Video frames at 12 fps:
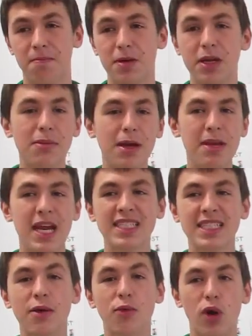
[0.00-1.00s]
But you might be
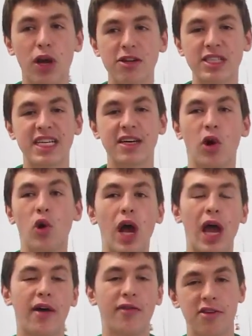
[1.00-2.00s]
asking, where does it go
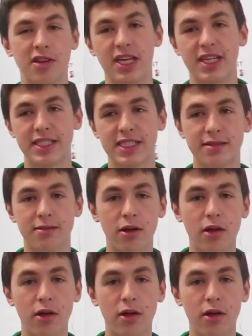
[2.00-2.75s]
after this?